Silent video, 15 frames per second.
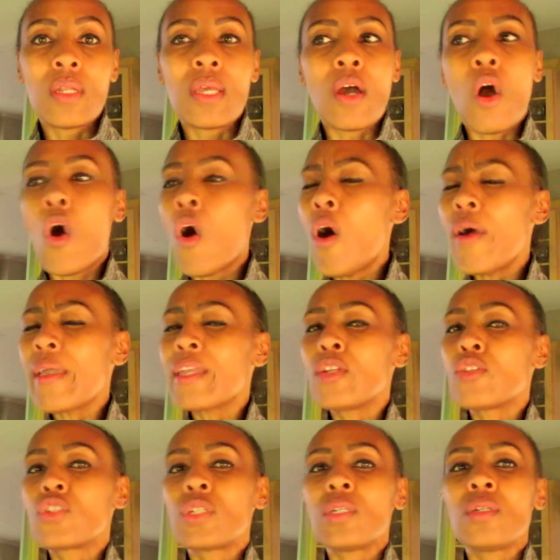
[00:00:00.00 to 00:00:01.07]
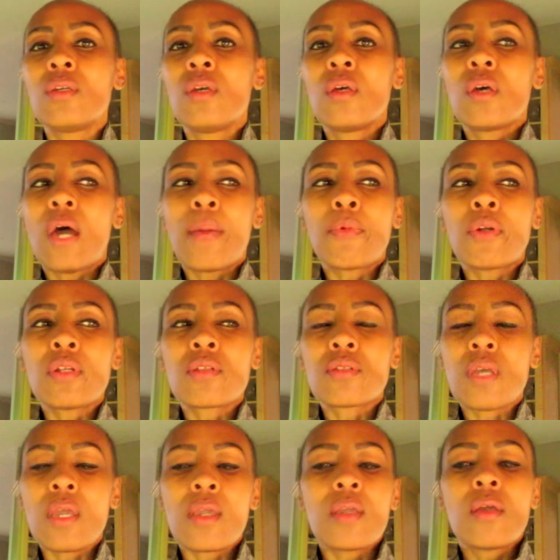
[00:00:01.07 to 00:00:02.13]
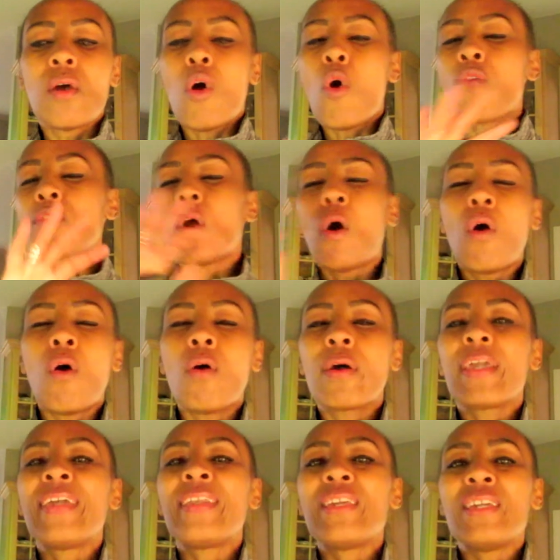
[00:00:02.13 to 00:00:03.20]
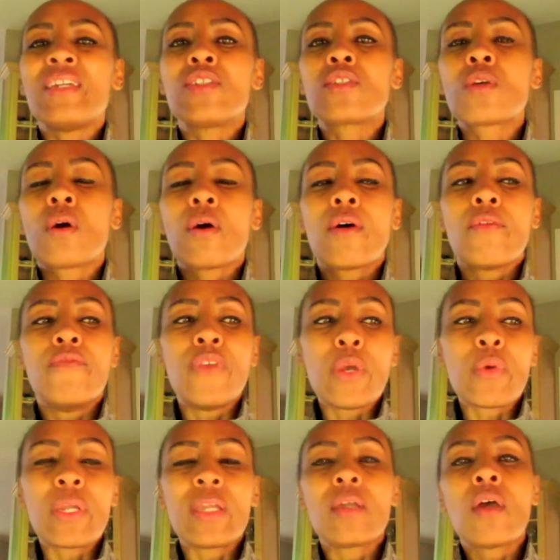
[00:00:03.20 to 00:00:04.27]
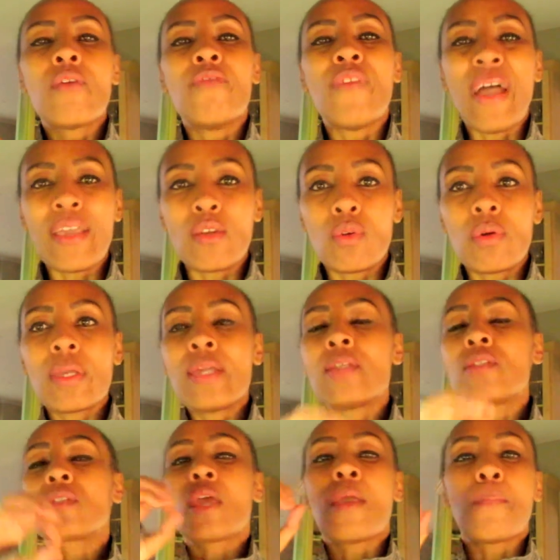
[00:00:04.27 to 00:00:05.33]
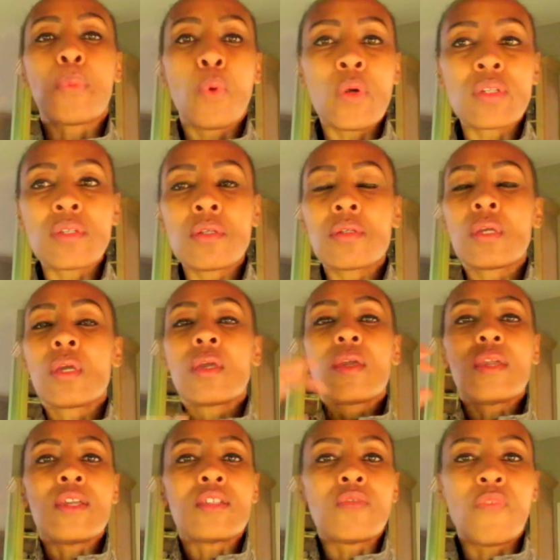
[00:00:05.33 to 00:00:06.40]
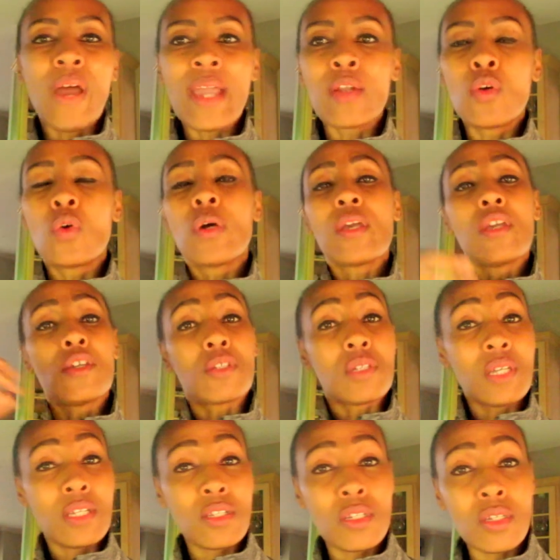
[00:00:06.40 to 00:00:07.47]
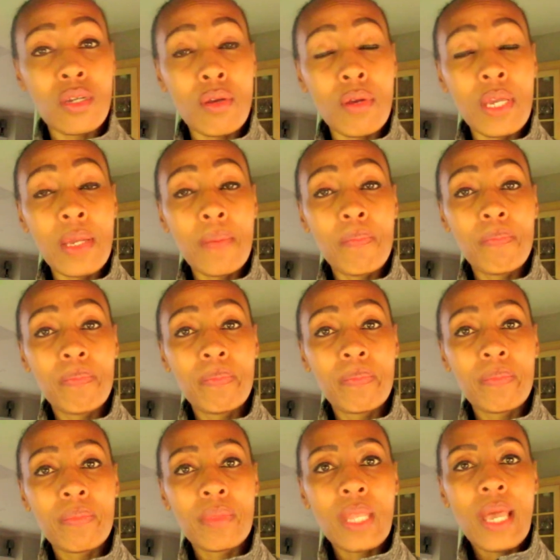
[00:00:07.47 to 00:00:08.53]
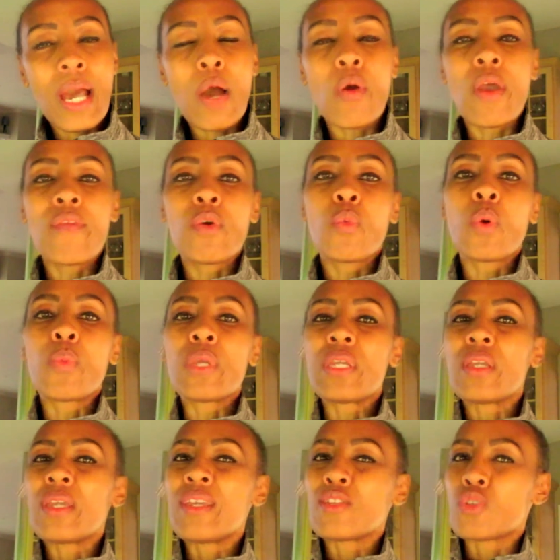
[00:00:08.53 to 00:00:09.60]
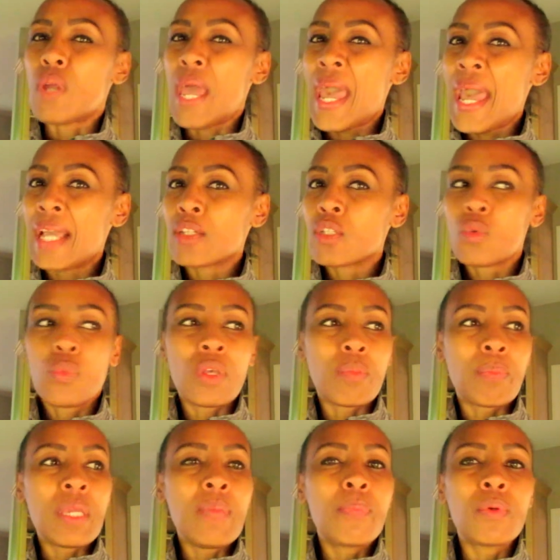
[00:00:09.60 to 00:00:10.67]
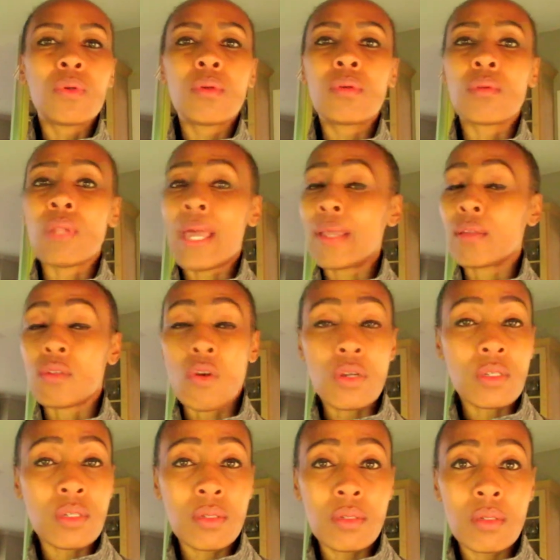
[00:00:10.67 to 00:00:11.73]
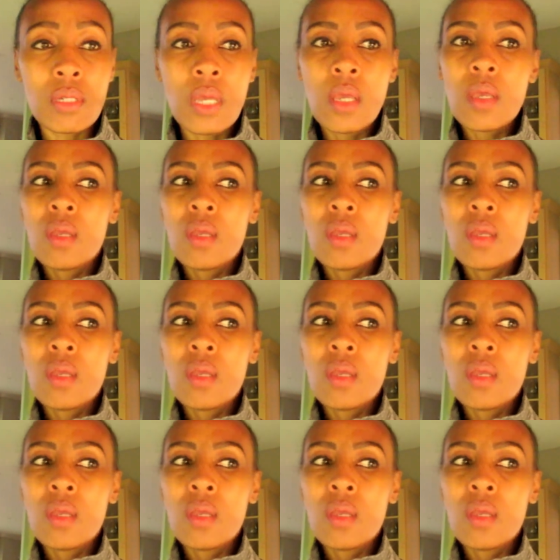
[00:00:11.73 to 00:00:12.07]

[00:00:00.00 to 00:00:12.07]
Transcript: Now, all energy, I'm going to say overall, it is very vital. It's important, it's vital, it's necessary. However, when we interact with people like narcissists,